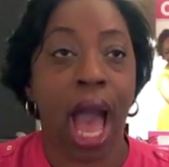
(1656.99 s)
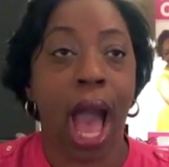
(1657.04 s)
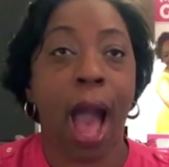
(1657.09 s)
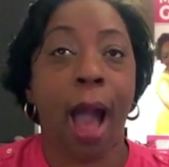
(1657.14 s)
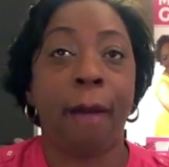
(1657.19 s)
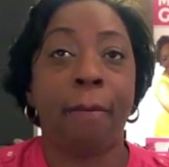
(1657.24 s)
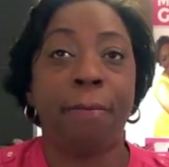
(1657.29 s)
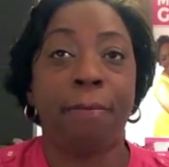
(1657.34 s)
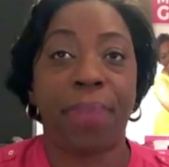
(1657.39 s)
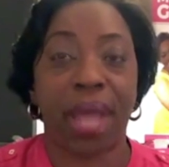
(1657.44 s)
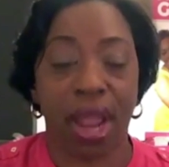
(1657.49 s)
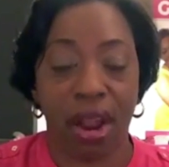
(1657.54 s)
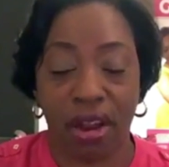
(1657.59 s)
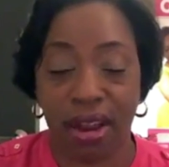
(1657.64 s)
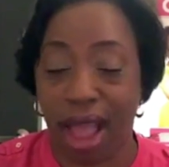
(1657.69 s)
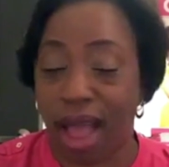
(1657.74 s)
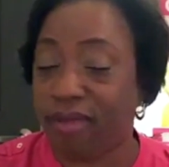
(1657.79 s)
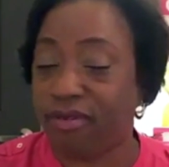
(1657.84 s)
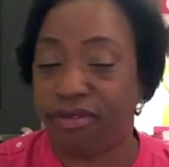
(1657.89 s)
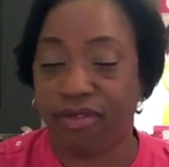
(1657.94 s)
I'm
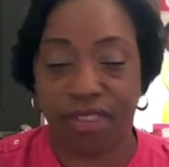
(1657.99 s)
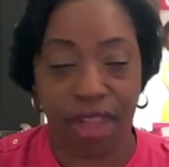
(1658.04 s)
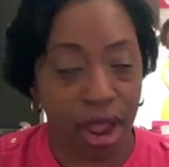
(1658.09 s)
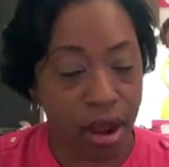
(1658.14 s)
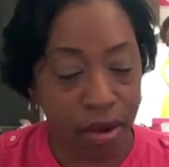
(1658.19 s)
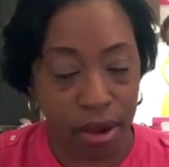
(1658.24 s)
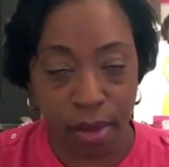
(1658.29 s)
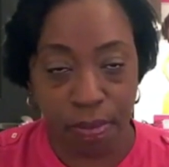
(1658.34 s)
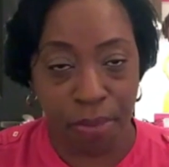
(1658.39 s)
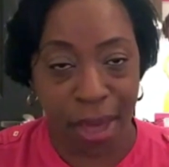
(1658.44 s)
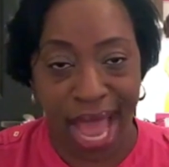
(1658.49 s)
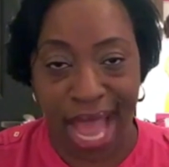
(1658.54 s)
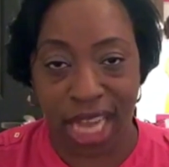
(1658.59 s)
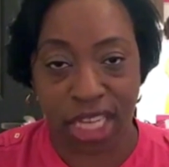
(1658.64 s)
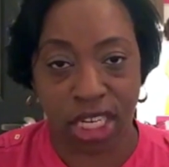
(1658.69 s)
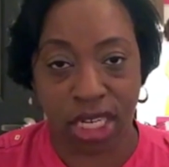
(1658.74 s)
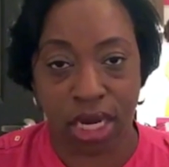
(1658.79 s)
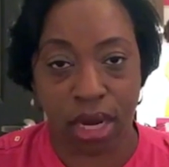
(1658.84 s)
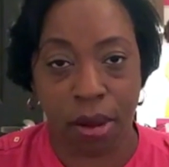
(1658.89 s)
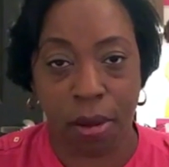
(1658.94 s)
very
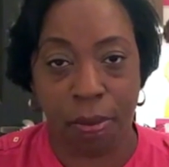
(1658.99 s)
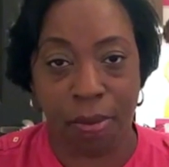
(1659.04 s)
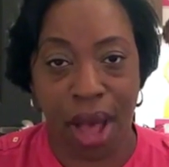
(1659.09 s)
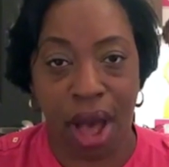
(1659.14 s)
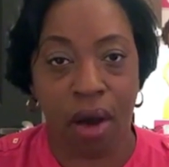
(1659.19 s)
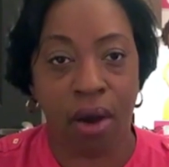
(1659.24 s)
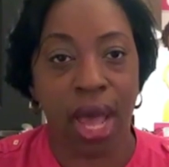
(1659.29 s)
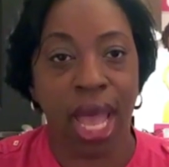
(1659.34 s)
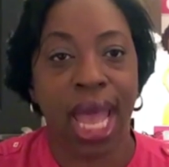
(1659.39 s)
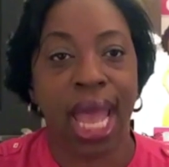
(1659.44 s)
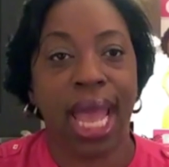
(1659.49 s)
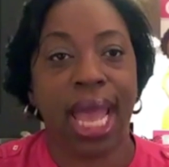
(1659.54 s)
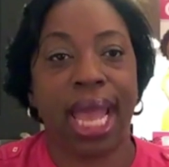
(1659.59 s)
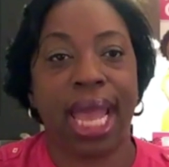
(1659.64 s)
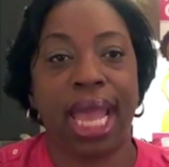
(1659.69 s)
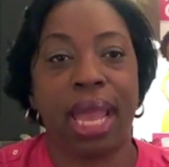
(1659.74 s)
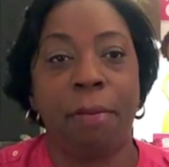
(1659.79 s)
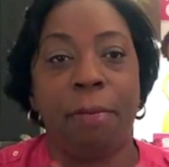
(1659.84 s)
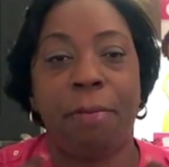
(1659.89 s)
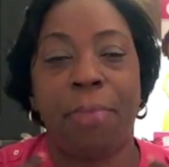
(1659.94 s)
passionate about
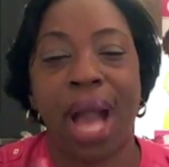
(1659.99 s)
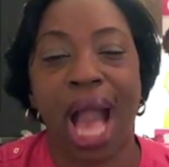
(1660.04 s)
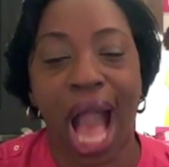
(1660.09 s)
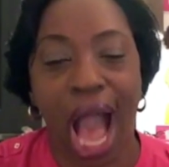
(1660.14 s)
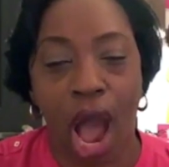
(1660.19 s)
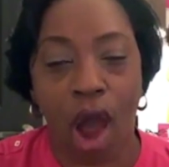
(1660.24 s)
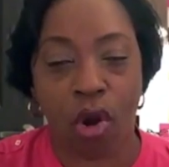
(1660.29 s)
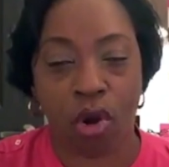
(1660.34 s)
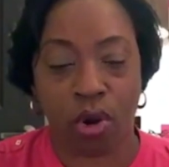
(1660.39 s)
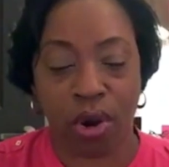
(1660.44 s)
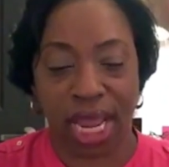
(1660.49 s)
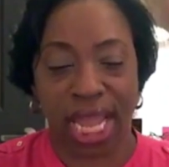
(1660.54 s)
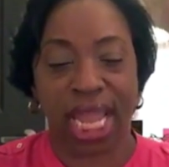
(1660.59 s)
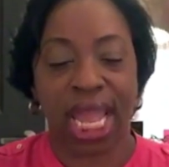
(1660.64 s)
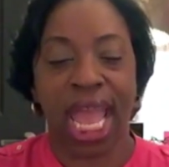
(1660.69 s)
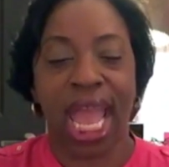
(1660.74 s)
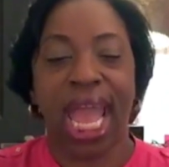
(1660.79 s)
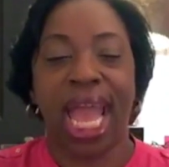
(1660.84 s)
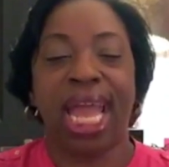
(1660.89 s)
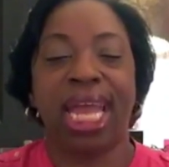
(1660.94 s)
empowering
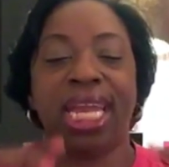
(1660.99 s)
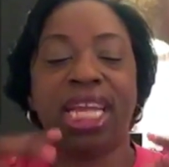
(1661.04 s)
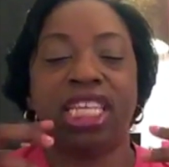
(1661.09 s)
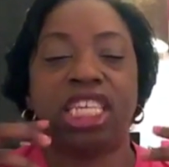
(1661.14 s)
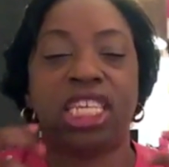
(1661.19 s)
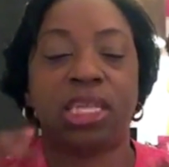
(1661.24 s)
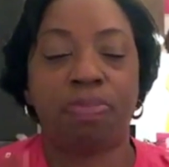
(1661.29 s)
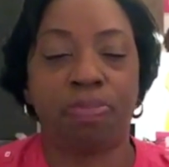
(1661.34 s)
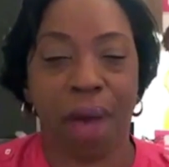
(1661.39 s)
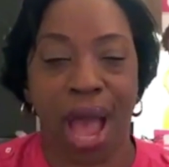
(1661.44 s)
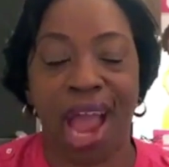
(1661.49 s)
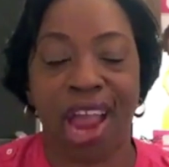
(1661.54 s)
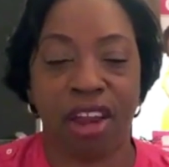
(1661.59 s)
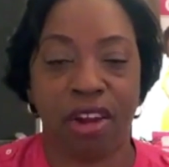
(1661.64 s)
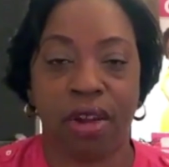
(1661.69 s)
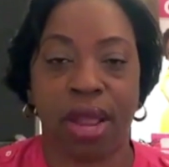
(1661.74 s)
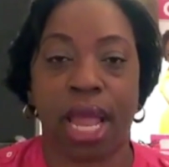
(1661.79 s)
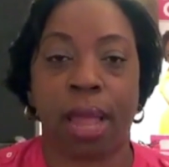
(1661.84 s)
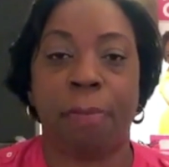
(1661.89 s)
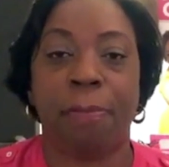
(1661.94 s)
and
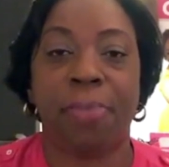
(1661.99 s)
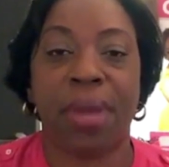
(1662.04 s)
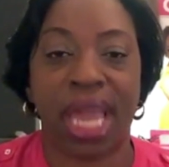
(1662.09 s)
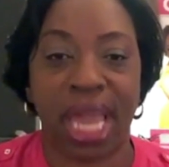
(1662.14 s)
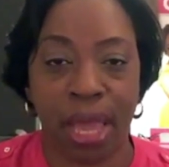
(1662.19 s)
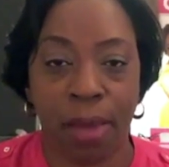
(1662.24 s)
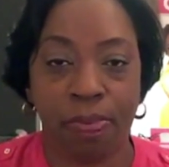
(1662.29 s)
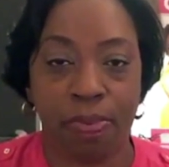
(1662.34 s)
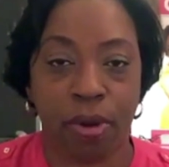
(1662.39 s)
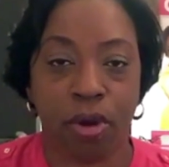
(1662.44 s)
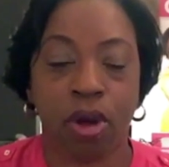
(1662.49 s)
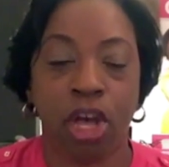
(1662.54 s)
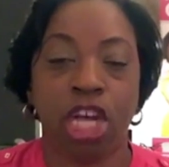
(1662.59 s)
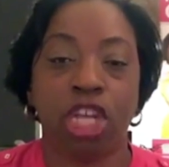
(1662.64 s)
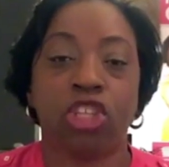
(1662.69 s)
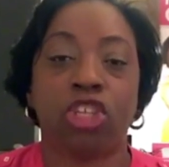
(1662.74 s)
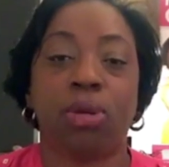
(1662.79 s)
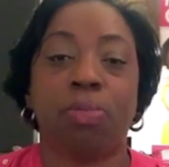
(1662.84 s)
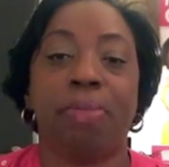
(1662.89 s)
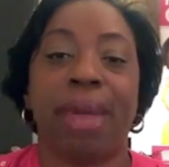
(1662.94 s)
inspiring people
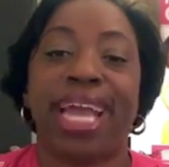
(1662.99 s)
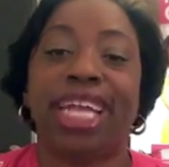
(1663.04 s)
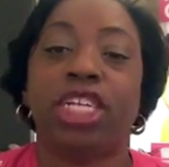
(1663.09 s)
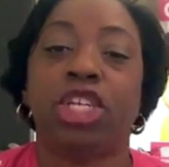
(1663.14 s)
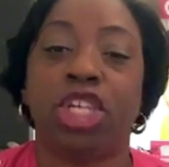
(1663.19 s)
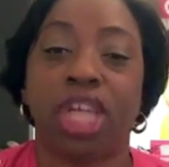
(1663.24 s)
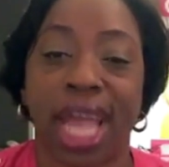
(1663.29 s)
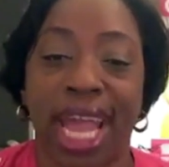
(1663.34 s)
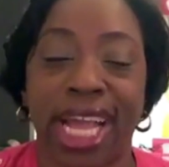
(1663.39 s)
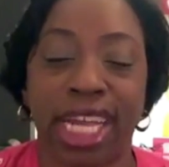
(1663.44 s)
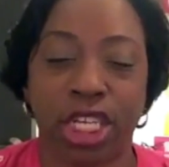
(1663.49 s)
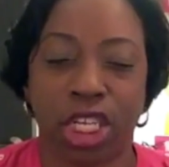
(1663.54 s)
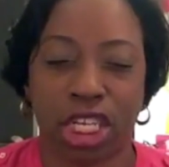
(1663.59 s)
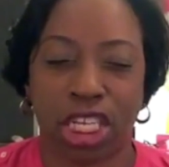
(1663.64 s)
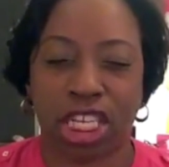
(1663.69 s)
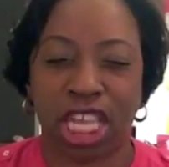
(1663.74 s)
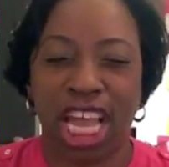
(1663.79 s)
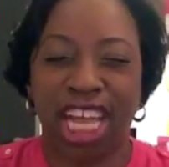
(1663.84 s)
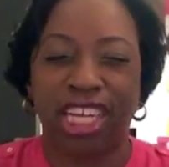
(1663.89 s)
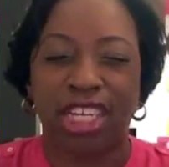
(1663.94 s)
to make
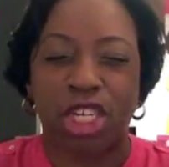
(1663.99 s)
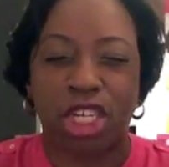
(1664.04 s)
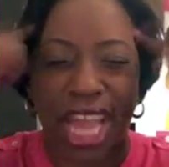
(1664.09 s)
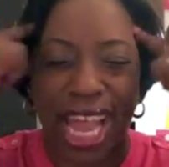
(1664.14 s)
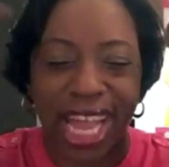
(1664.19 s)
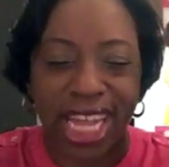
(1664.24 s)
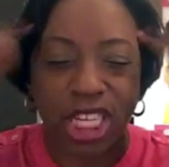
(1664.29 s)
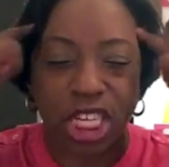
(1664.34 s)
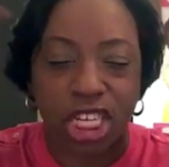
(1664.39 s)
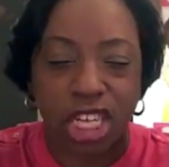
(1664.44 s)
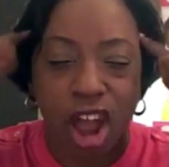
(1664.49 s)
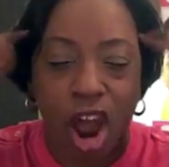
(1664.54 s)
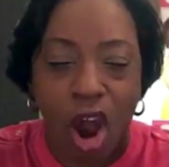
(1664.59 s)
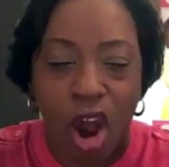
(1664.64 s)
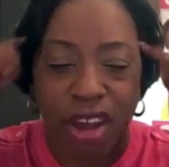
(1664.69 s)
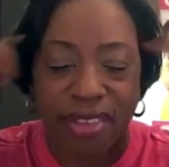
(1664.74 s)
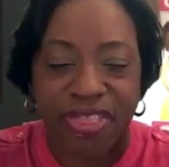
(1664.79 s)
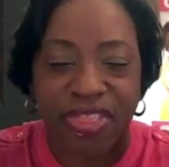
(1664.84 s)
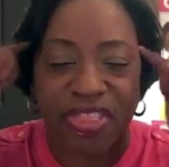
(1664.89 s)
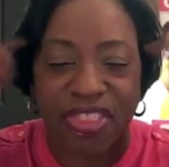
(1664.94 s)
changes, changing
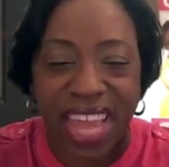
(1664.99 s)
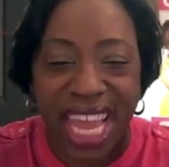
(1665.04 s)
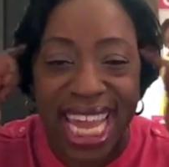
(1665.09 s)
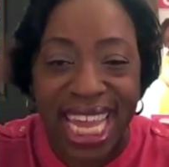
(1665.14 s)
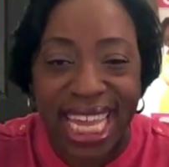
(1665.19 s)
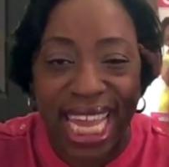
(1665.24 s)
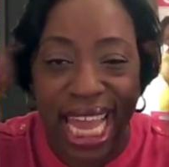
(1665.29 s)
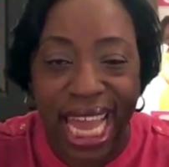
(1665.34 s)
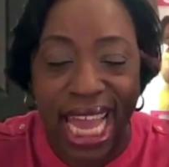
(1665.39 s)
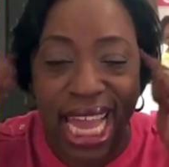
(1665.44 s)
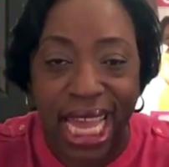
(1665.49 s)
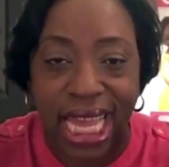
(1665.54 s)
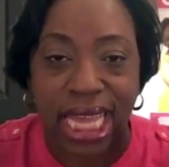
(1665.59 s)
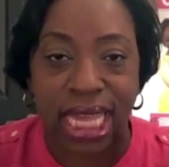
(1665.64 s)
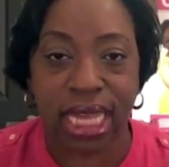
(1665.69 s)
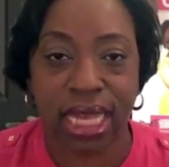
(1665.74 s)
our thinking,